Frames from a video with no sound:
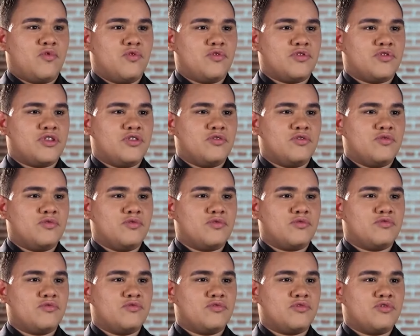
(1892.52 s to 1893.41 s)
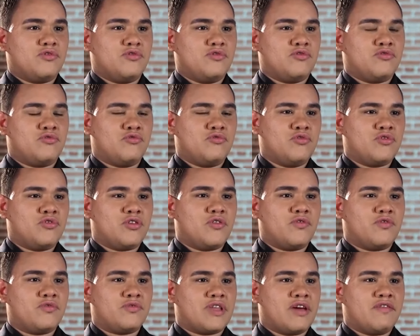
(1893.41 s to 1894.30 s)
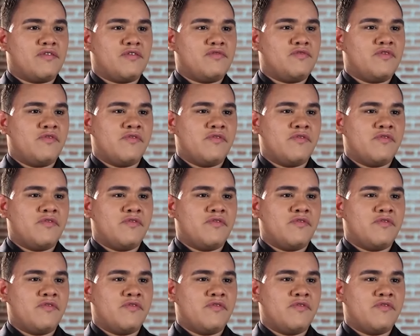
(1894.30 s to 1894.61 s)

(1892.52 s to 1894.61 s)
due to everything that I was going